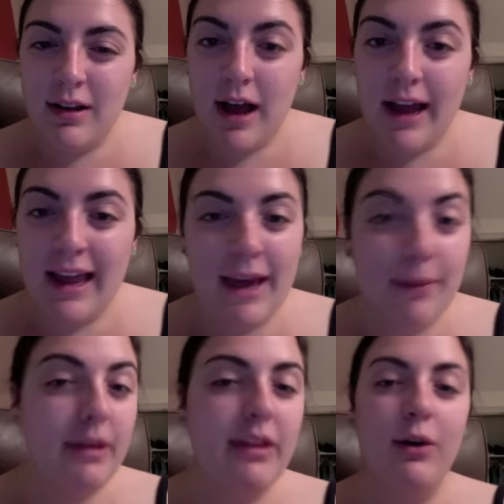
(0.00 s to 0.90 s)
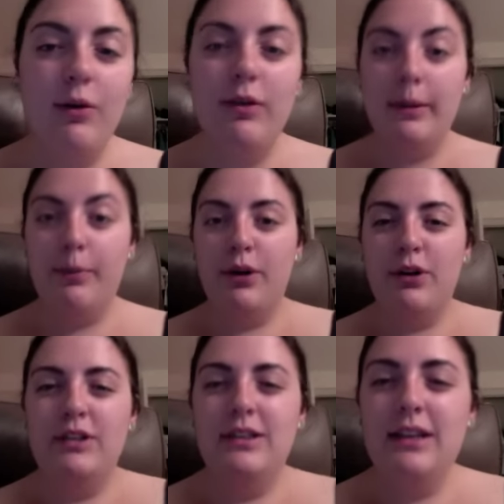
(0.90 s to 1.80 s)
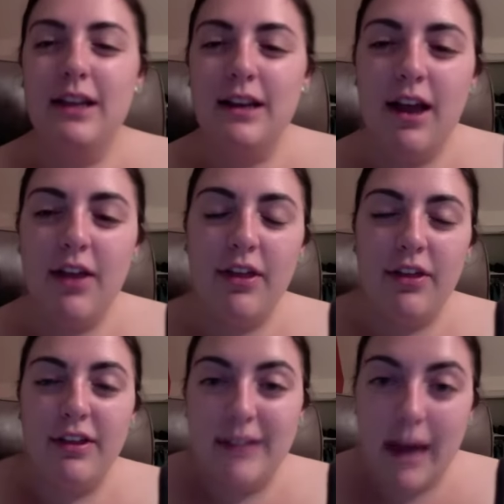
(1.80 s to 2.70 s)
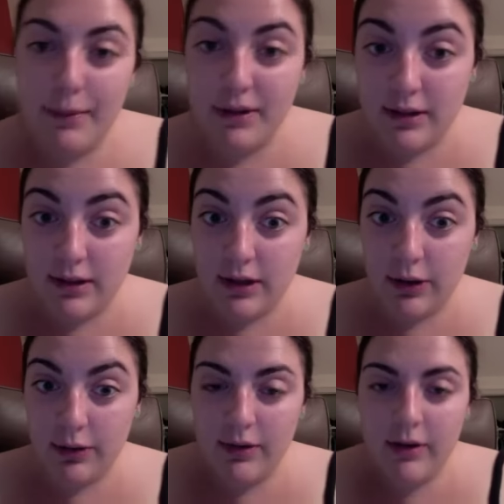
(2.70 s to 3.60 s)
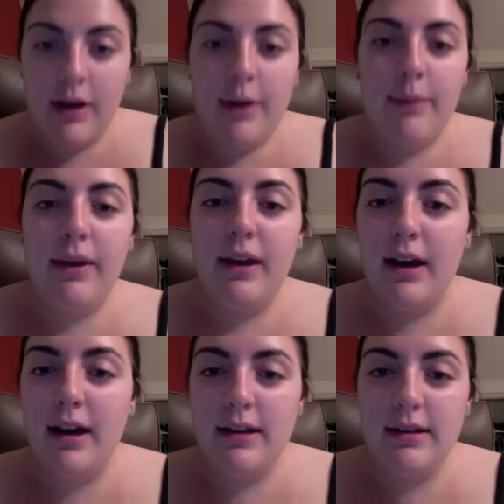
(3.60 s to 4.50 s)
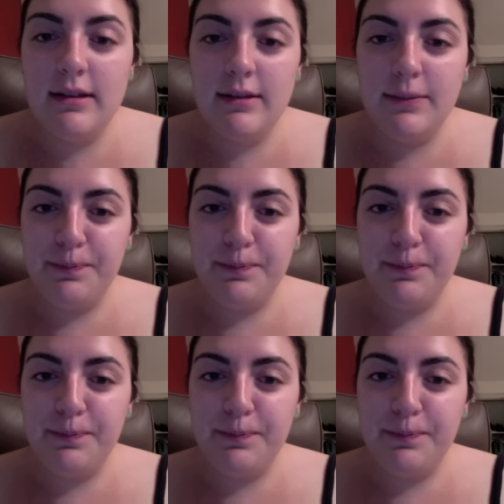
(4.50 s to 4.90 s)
I can't be the only person that this happens to because